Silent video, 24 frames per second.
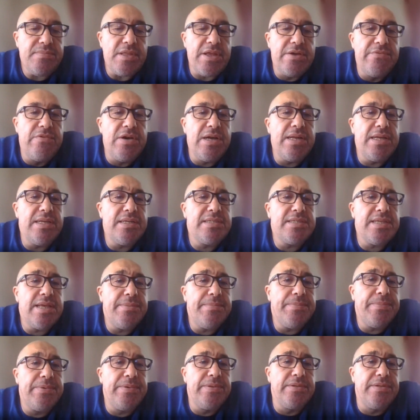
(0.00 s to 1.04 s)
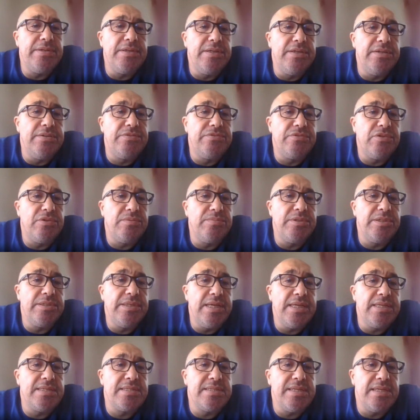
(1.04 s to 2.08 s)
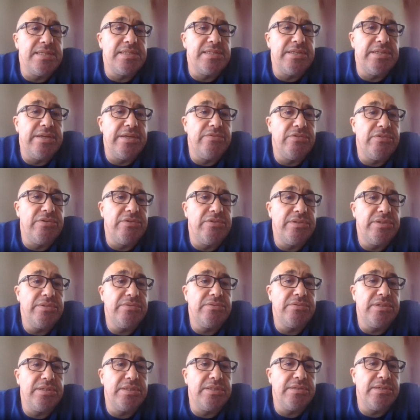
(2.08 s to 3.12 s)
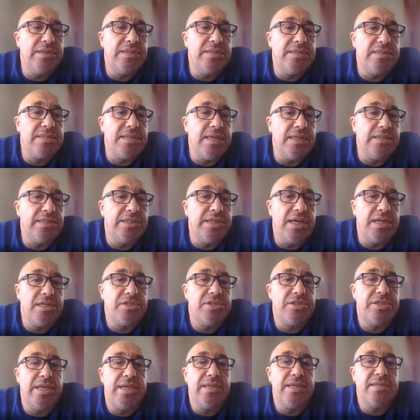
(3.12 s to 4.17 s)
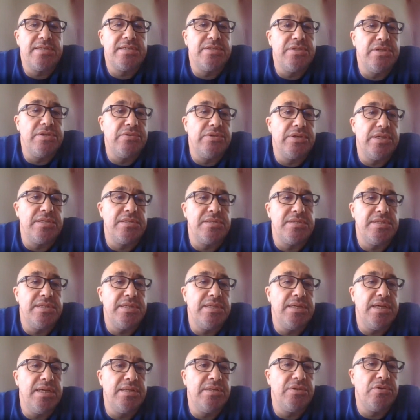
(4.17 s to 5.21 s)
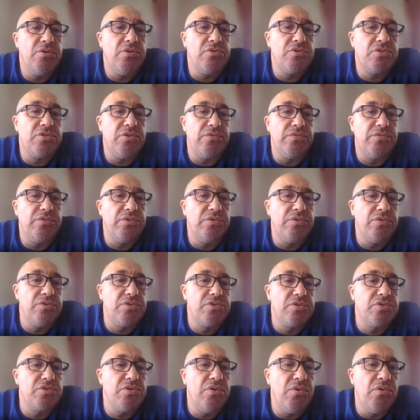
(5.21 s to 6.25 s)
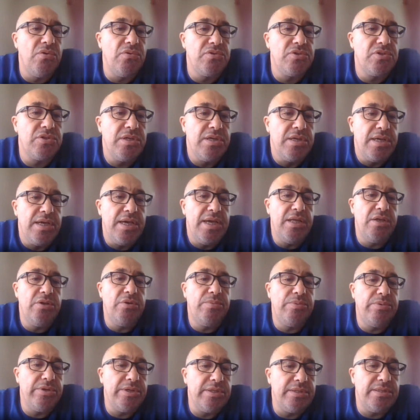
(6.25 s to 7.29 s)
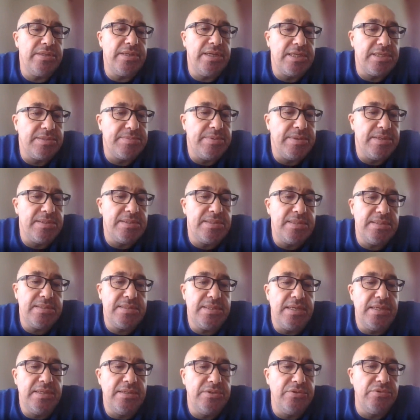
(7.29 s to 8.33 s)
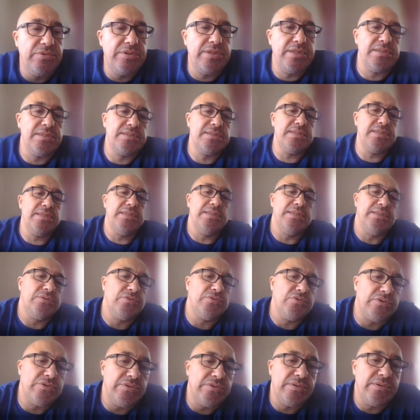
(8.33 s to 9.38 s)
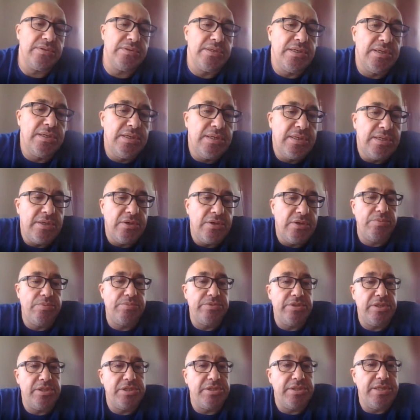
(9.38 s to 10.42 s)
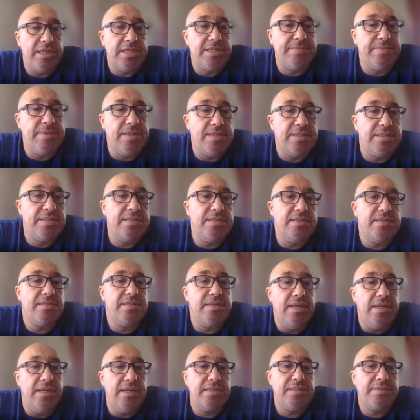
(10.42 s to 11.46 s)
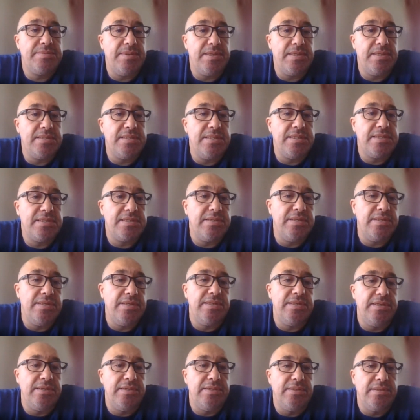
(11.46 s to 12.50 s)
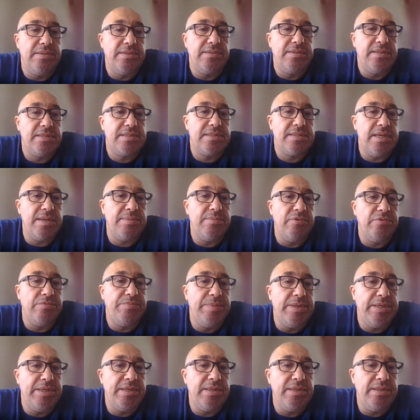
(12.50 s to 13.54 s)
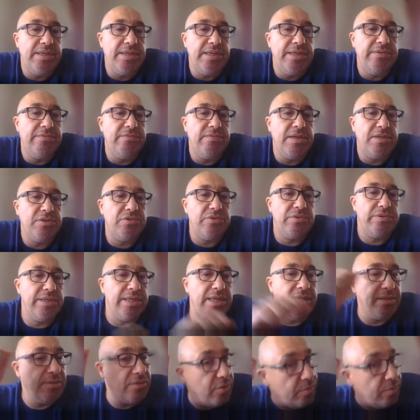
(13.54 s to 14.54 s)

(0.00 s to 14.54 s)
one example from the net sales revenue, the credits and cash sales, you can see, and the cost of the goods sold and operating expenses, and you can see the total operation expenses, the sum of beginning inventory and